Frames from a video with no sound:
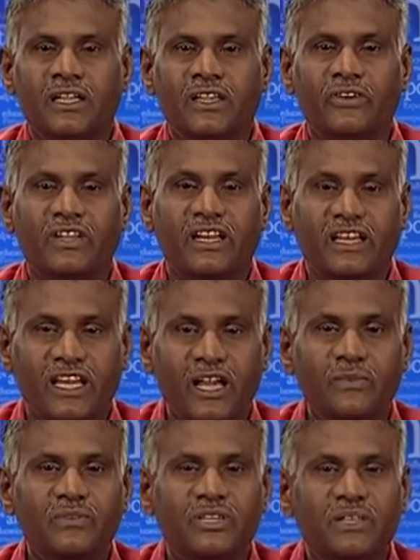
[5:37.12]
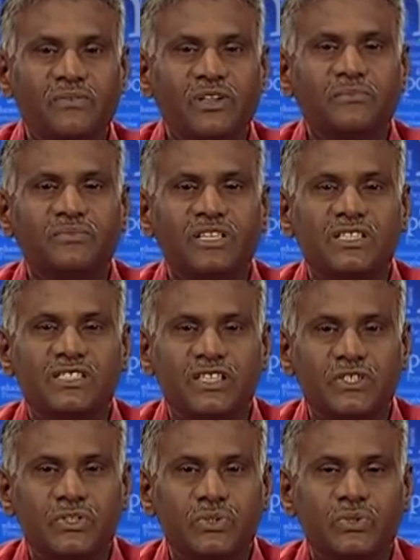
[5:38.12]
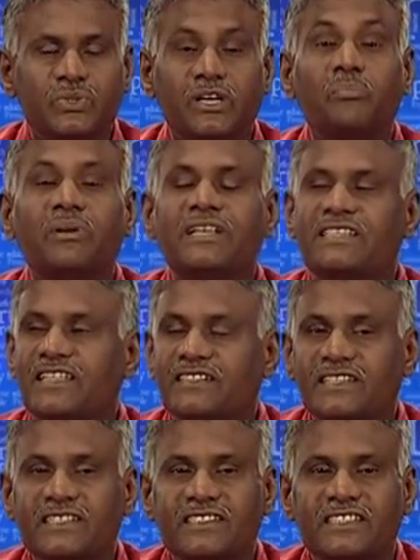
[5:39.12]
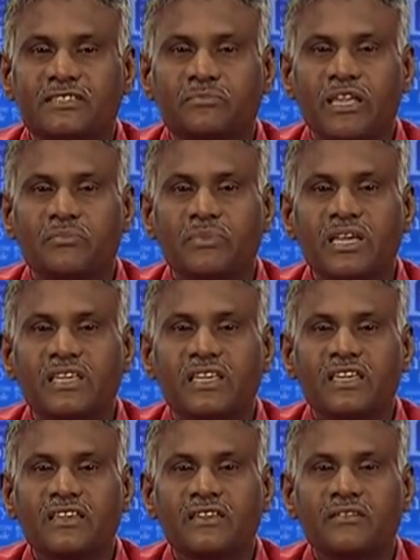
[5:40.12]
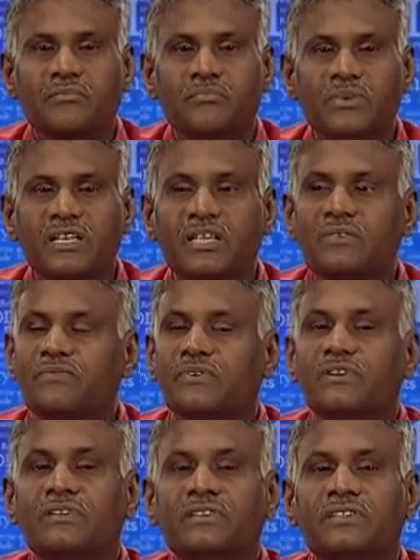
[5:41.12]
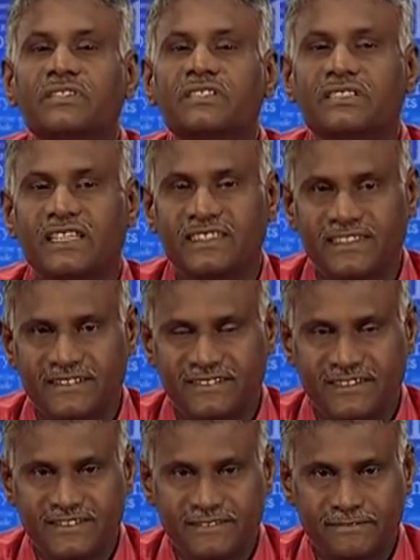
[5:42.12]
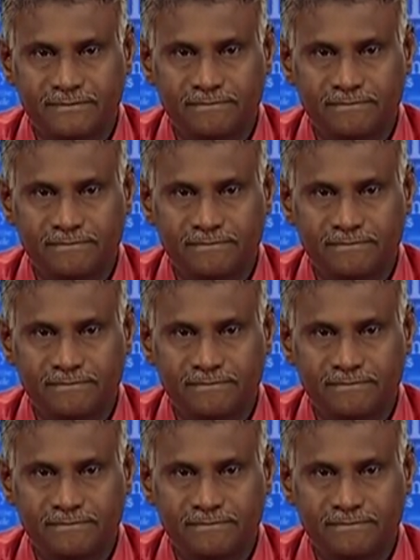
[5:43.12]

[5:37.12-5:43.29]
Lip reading: You can now develop this into complete sentences by making meaningful sentences.